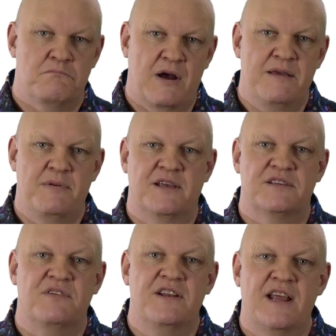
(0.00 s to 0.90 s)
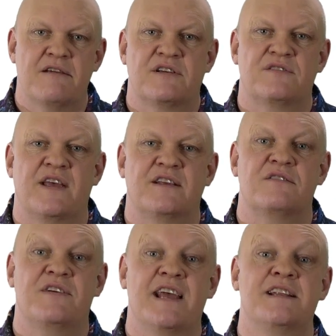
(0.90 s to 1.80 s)
Maybe it's the nearest thing
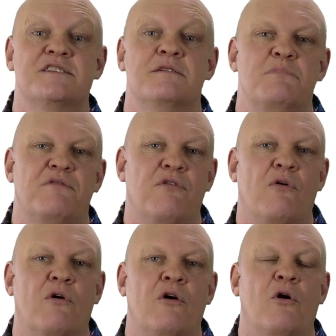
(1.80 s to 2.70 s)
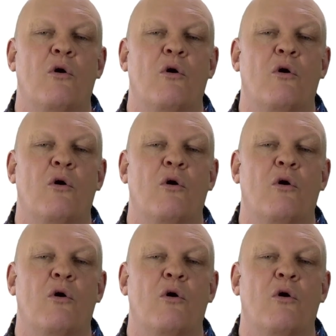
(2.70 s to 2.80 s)
to the instant before